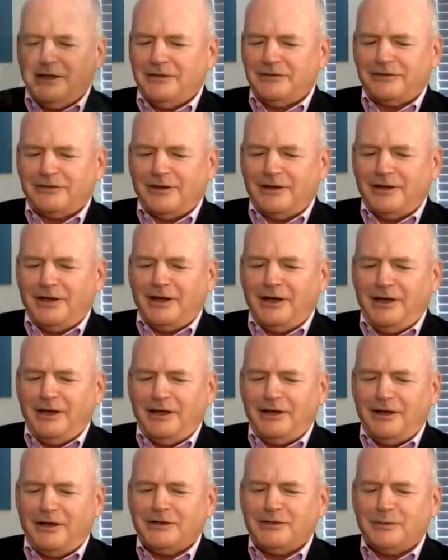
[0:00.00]
guess I, I,
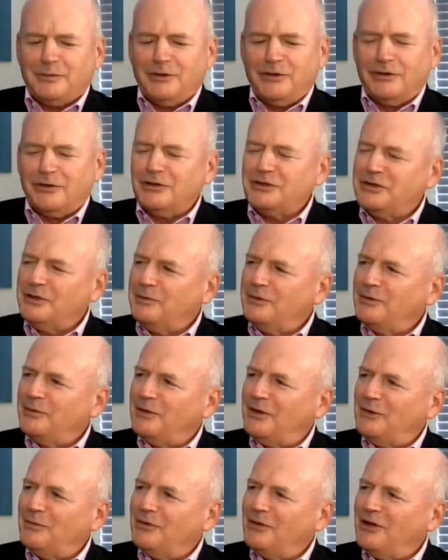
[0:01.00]
had entrepreneurship in
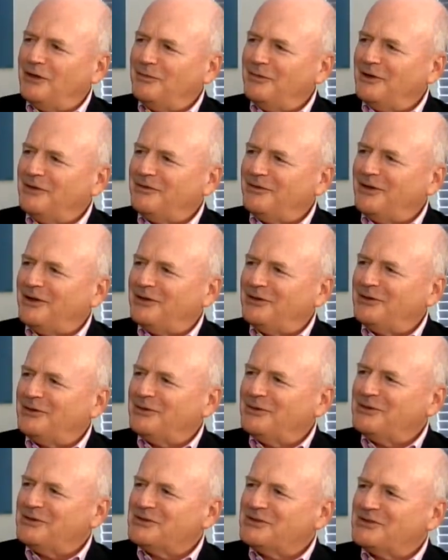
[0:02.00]
my blood. My father
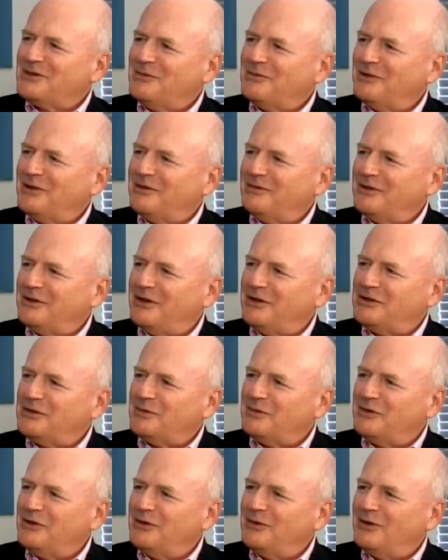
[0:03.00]
was somewhat of an
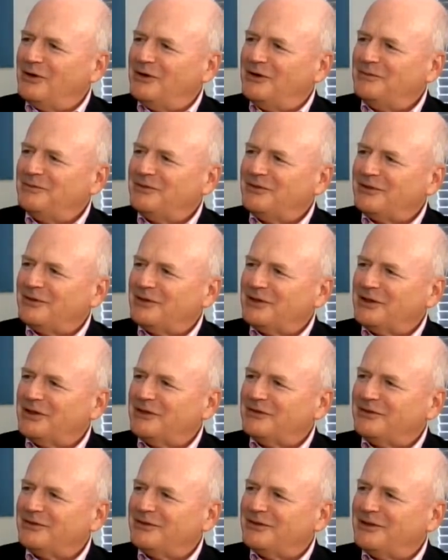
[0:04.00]
entrepreneur, so I
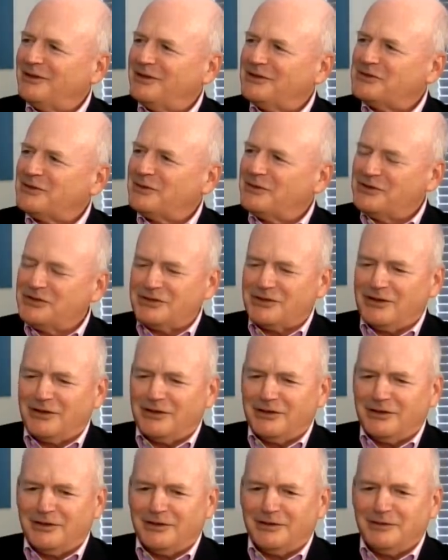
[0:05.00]
guess uh, that's where it
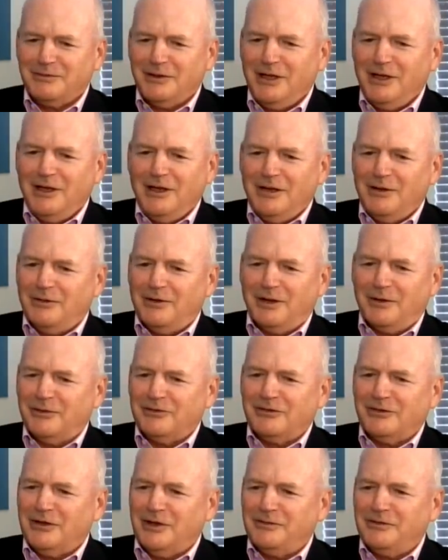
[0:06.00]
started. Uh, when I
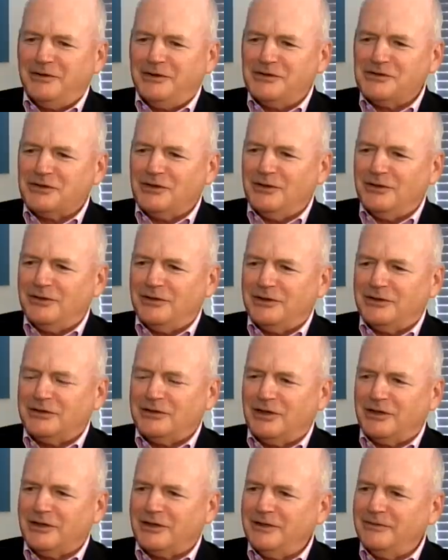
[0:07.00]
was 11 years old, I
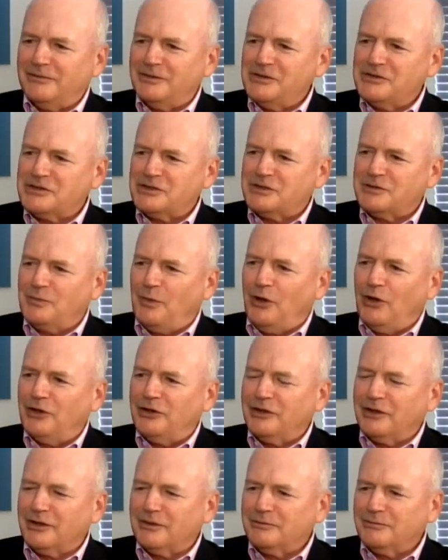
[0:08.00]
tried to convince
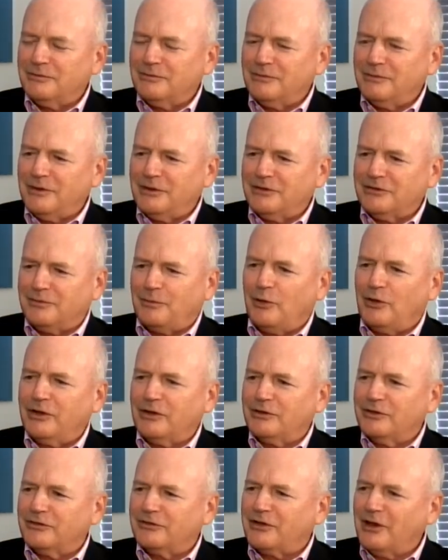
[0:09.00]
Spalding a
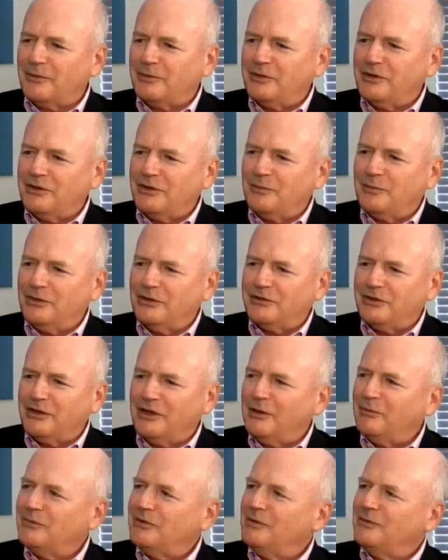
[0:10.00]
sporting goods company to put
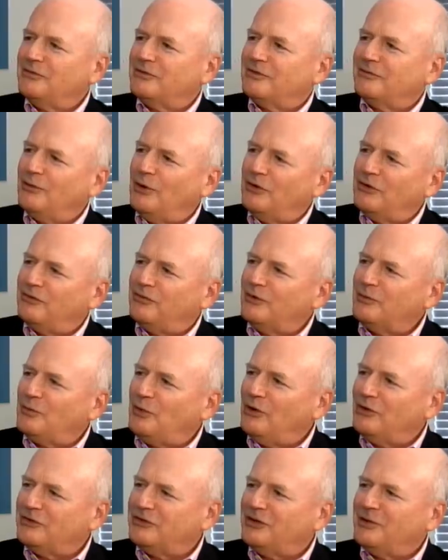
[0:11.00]
the emblems of all the
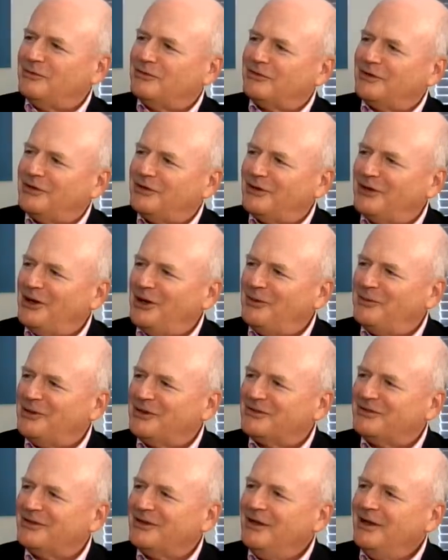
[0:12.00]
football teams on their
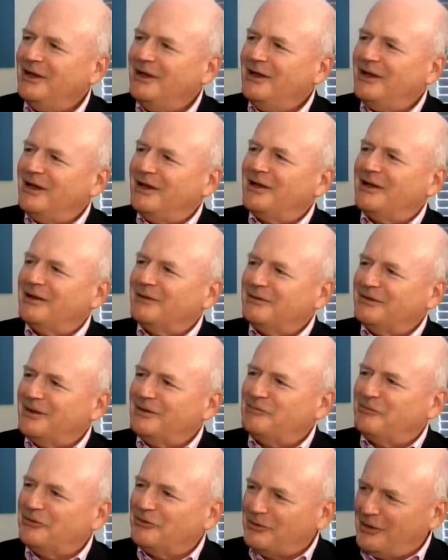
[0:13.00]
helmets, and I,
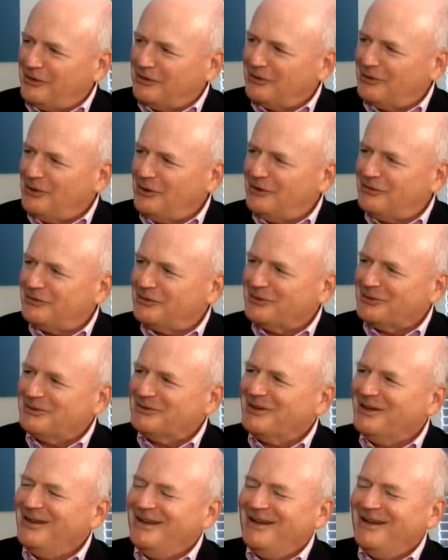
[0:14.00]
they threatened a lawsuit.